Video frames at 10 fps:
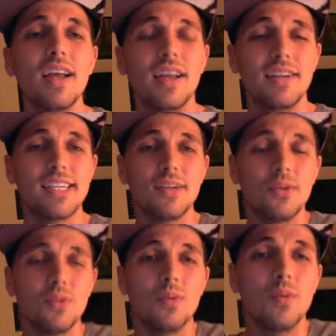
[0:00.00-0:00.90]
And
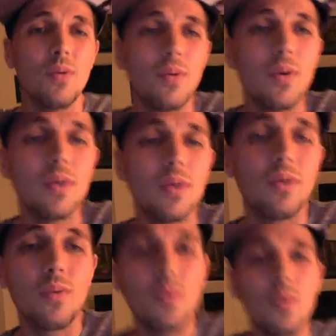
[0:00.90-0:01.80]
so, you
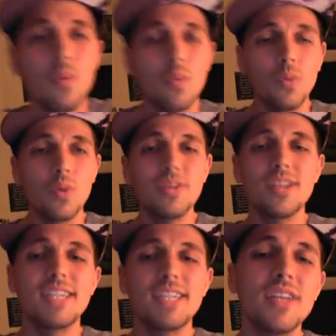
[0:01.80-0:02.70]
know, with
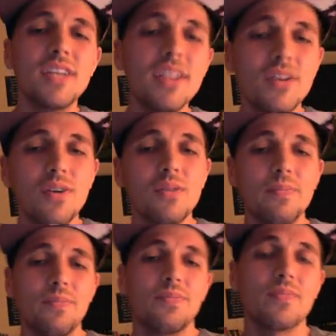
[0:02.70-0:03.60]
this video,
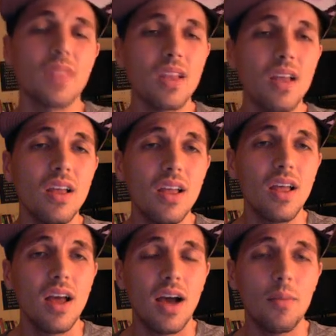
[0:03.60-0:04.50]

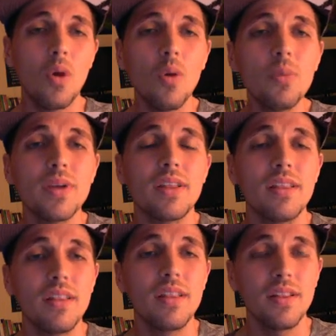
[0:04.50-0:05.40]
I'm
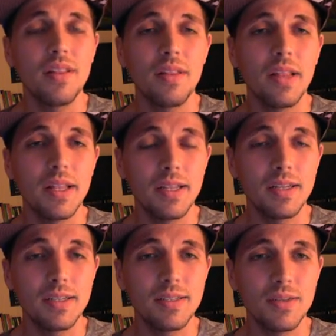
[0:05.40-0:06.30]

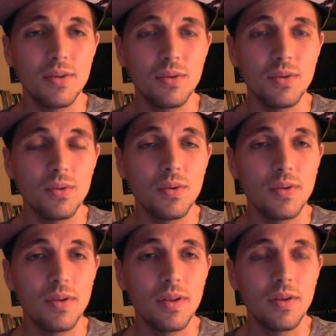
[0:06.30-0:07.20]
hoping
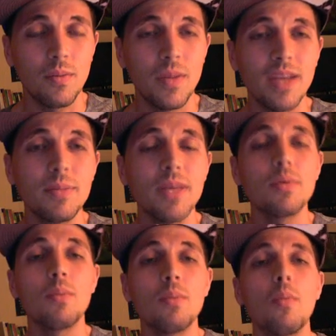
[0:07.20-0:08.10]
to, you know, make
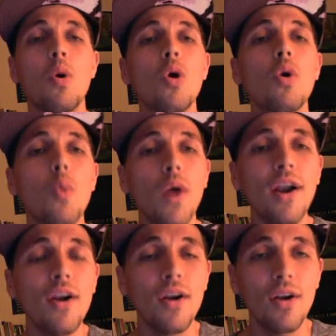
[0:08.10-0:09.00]
people more
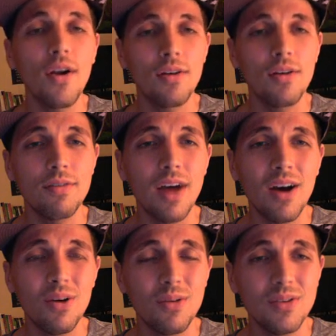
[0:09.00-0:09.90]
aware of
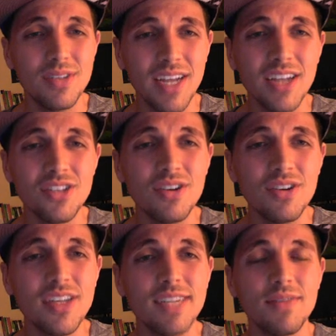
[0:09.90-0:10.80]
how
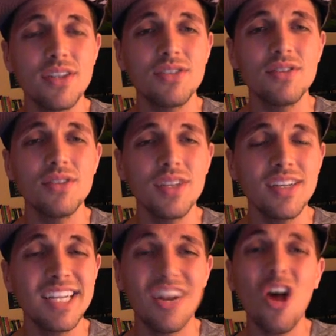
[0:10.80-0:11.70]
dangerous fish really
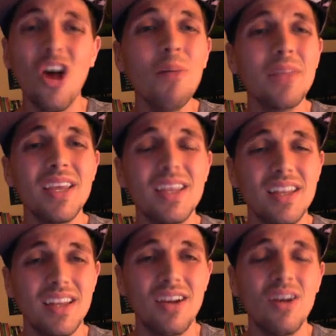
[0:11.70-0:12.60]
is, and all meat
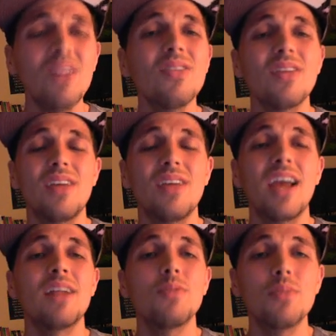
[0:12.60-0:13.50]
and all
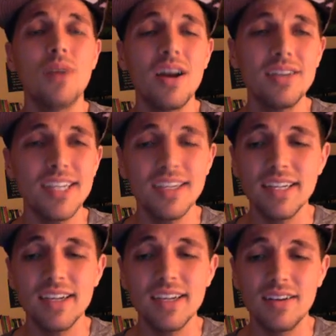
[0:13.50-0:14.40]
animal products
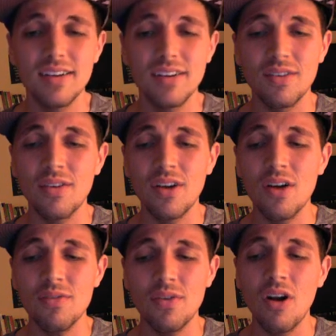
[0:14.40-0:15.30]
is, you know, and
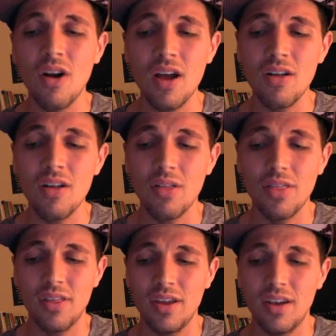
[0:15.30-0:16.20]
are for our
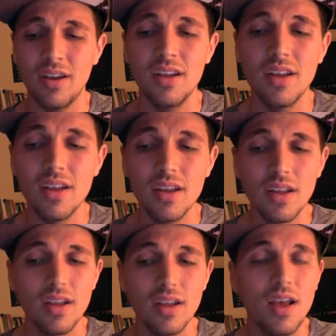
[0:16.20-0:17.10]
health. And
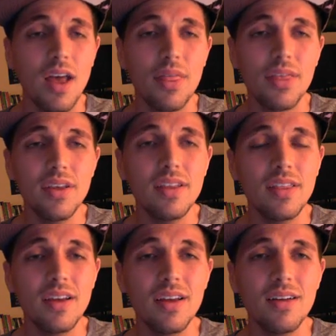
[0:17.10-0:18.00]
I think
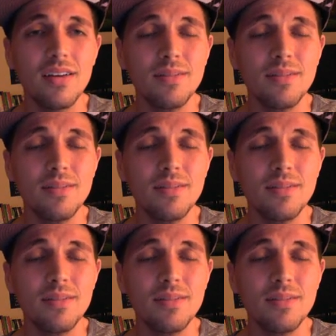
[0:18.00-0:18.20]
that